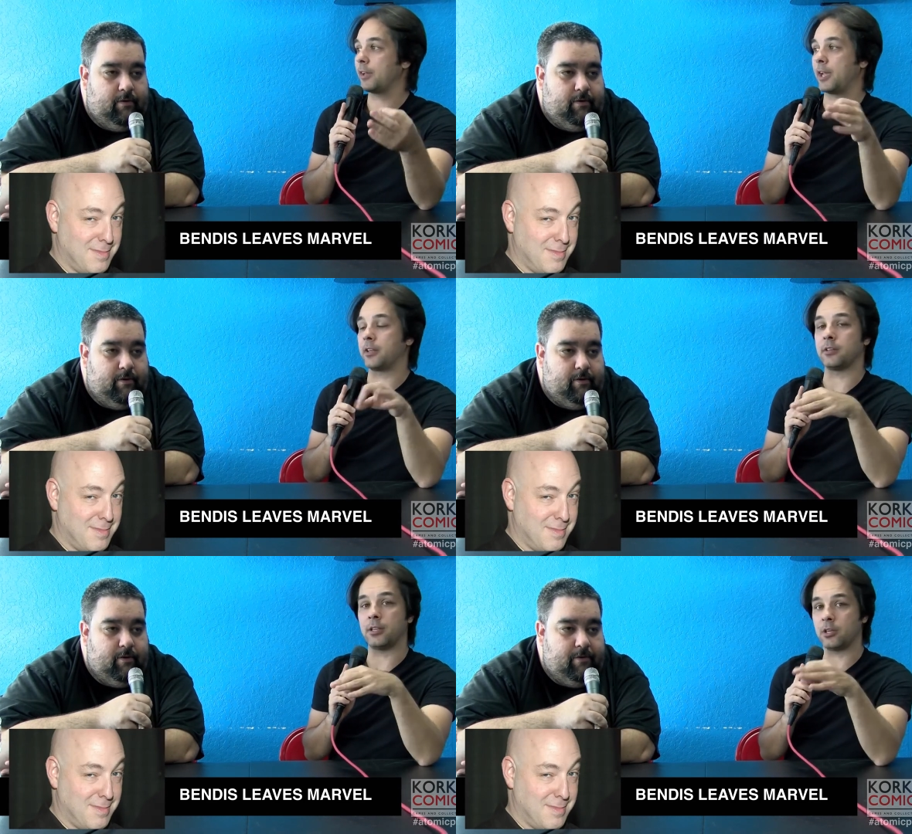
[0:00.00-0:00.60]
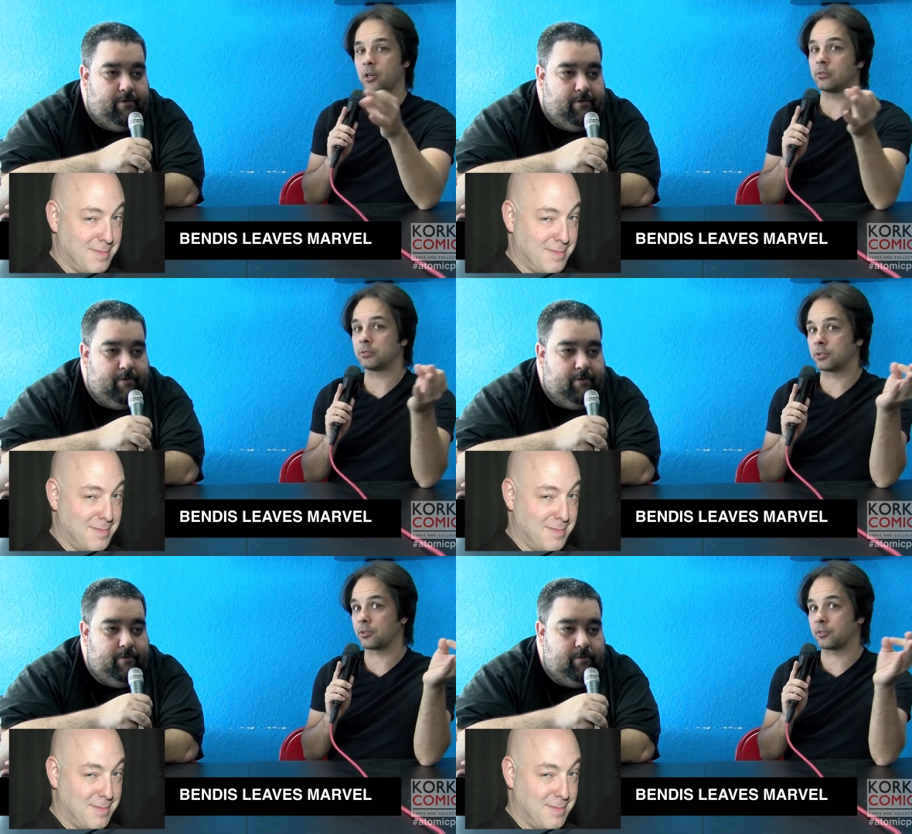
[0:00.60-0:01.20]
Speaker 1: and you know
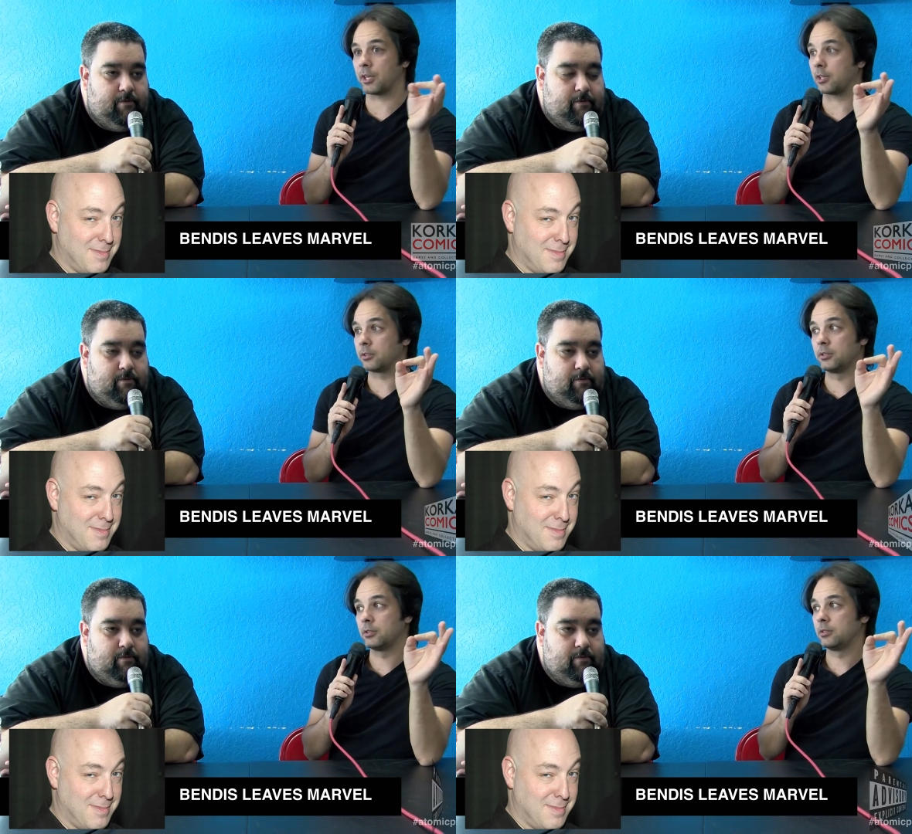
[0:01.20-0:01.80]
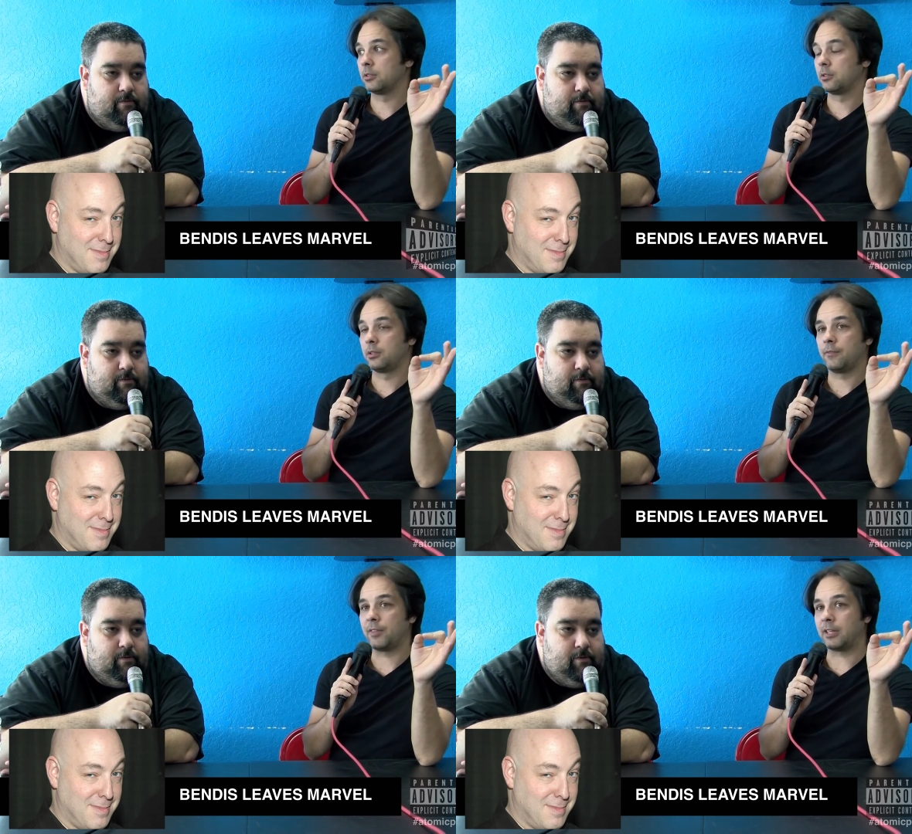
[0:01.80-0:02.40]
they're just like.
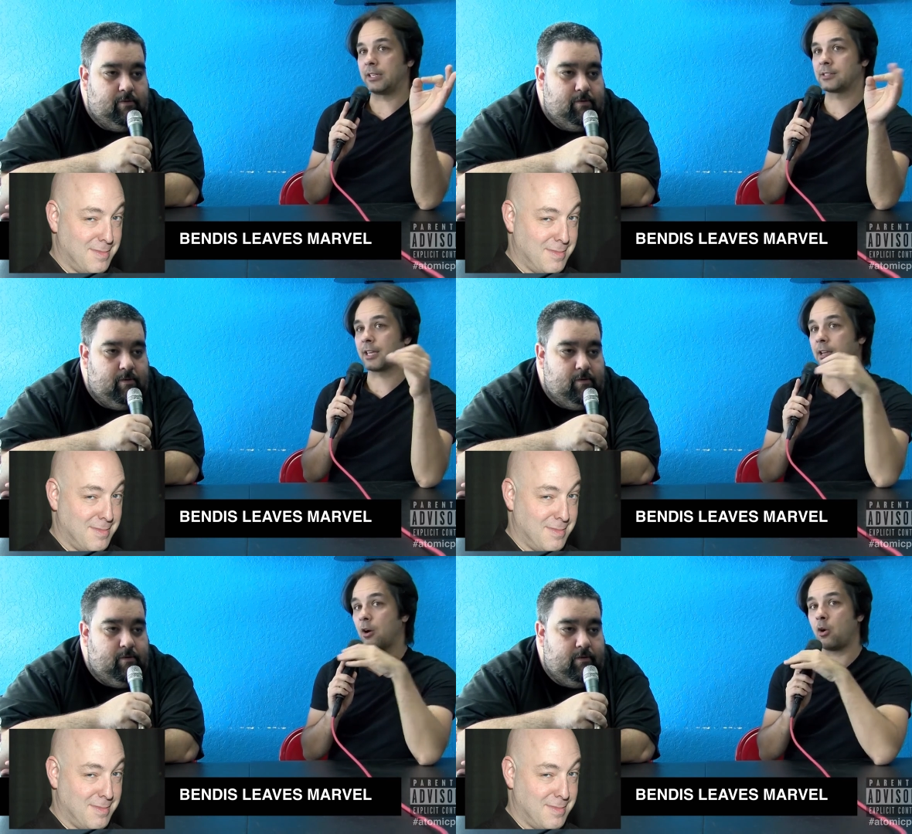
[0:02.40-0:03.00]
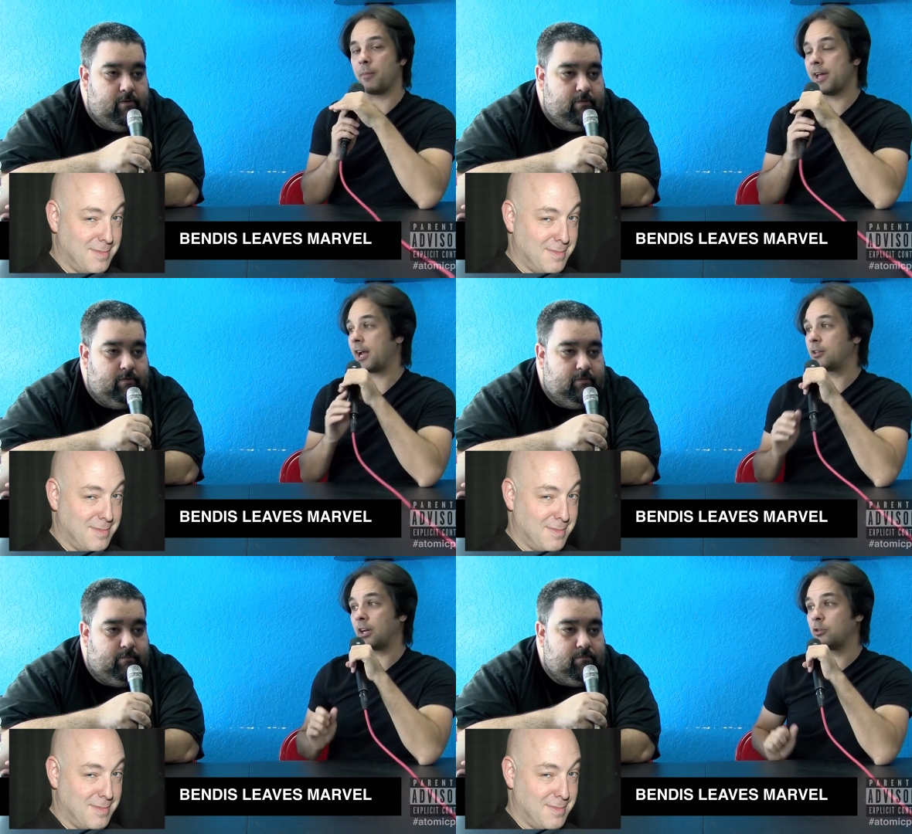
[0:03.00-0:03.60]
it's like, oh
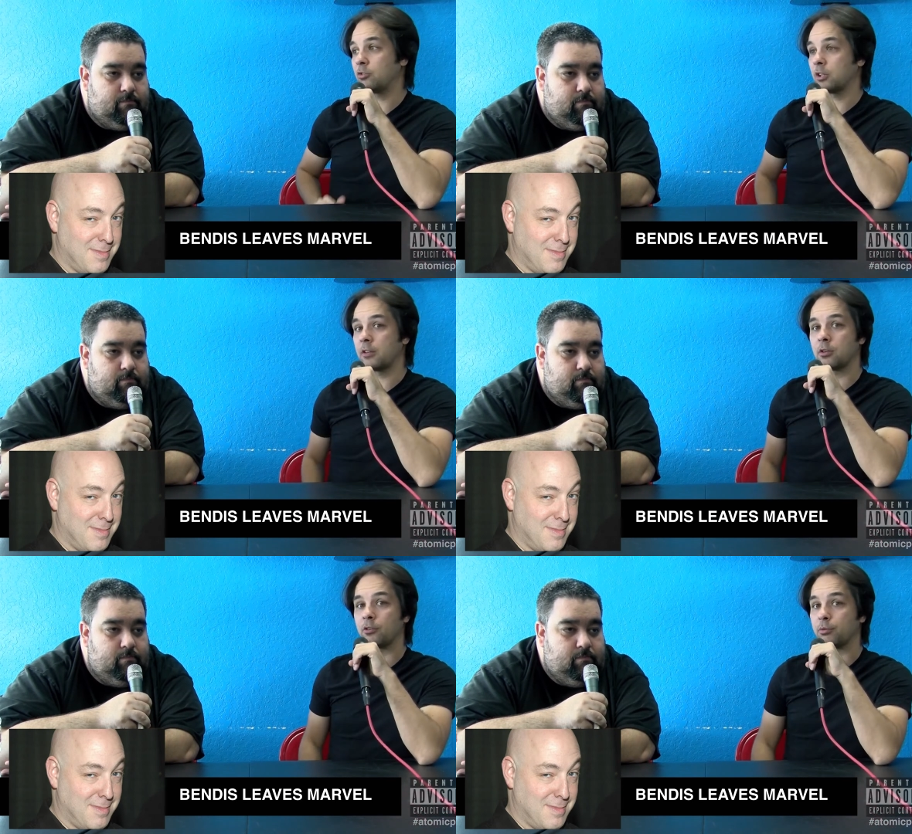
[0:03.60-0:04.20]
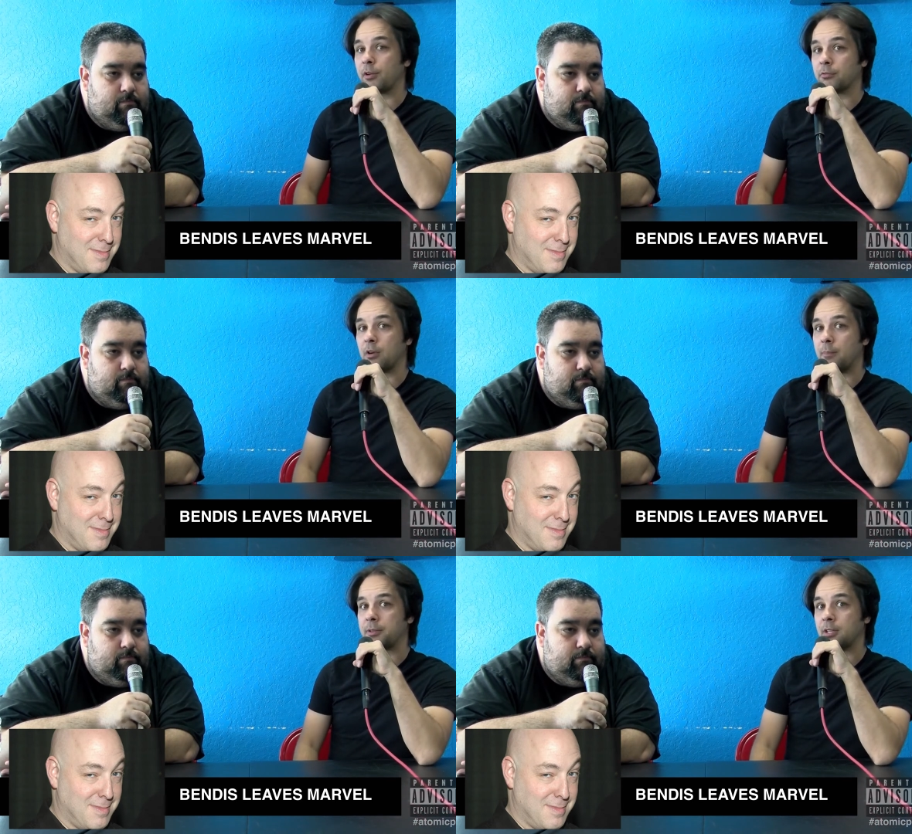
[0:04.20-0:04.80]
man, I, I used to love to go to this
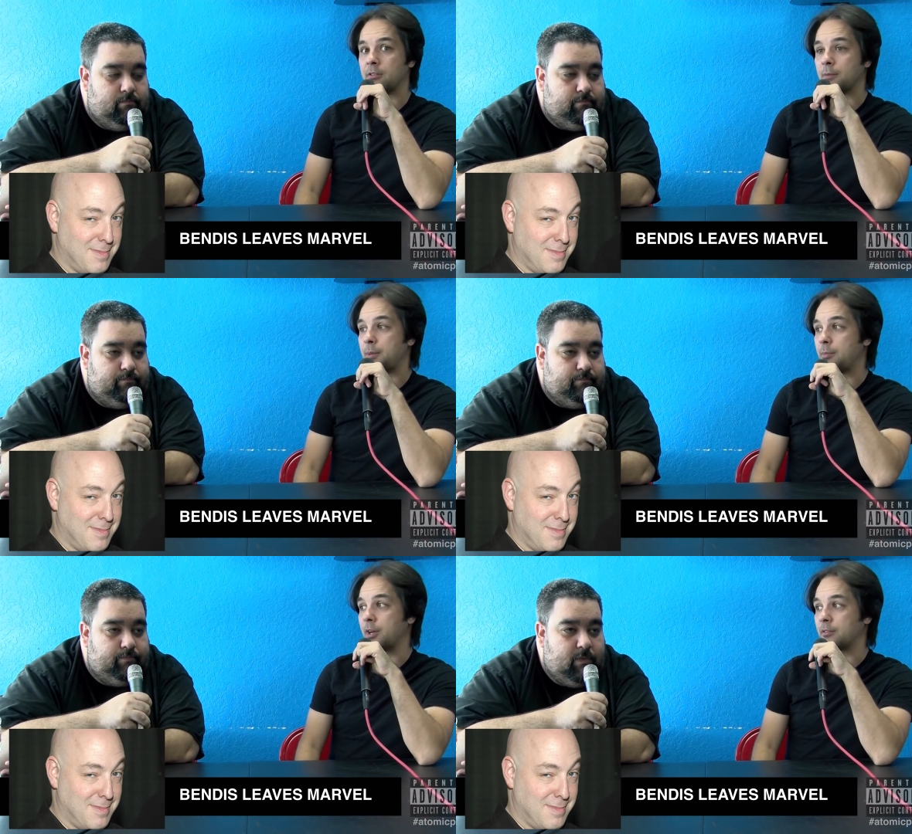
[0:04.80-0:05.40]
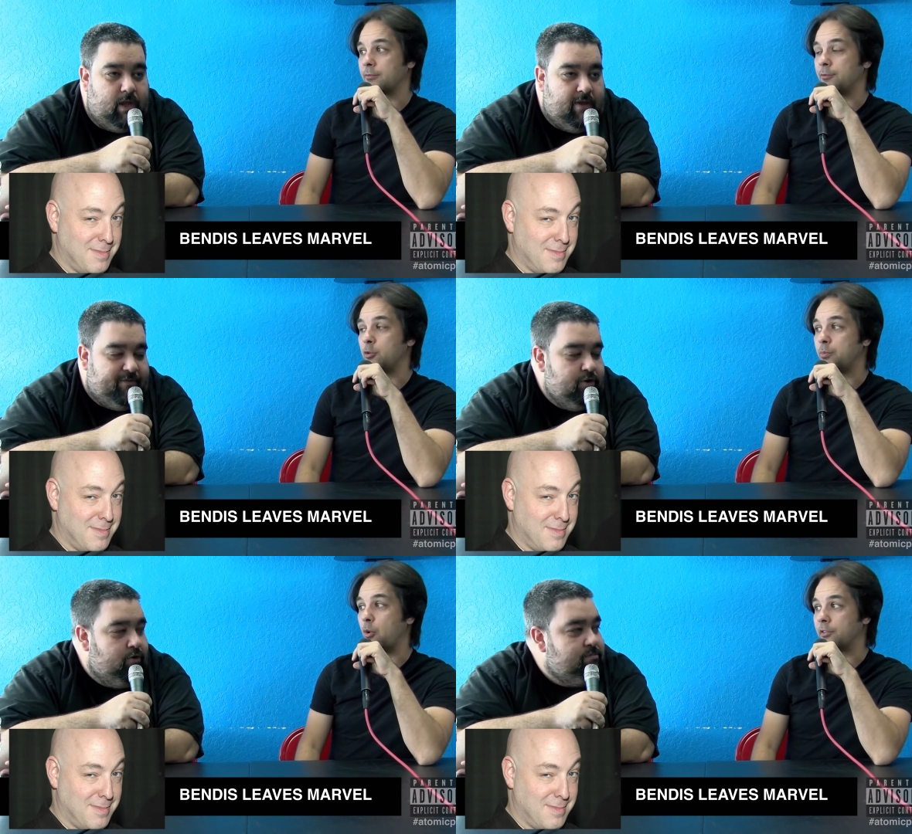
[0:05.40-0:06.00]
restaurant, but then some people got some
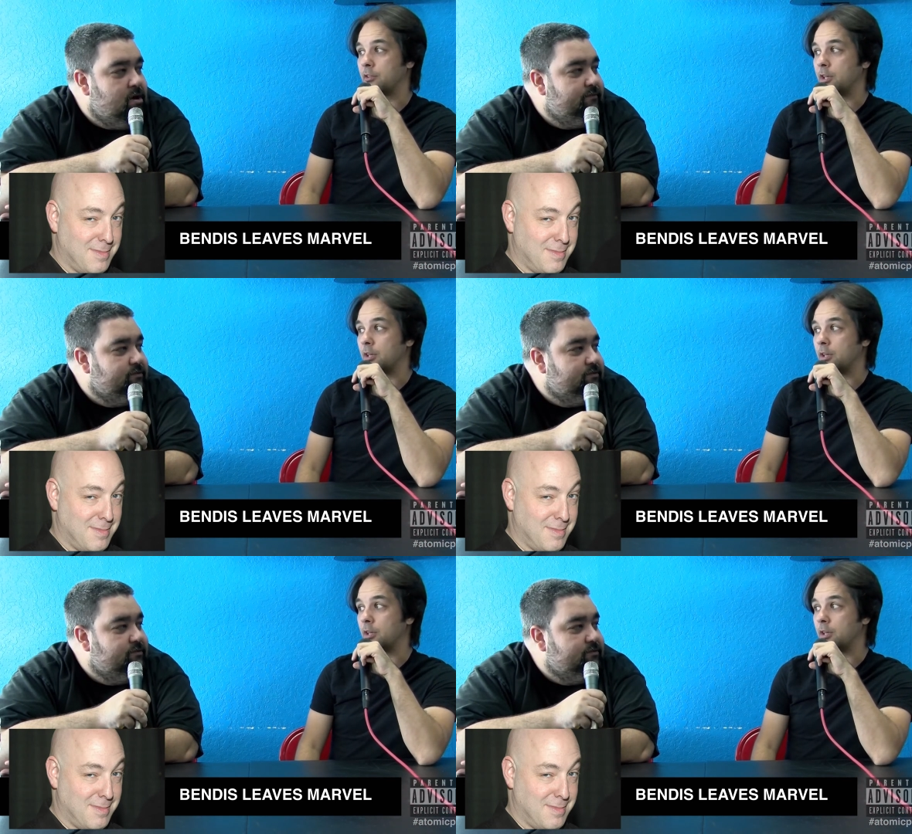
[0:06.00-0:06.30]
If you poisoning. own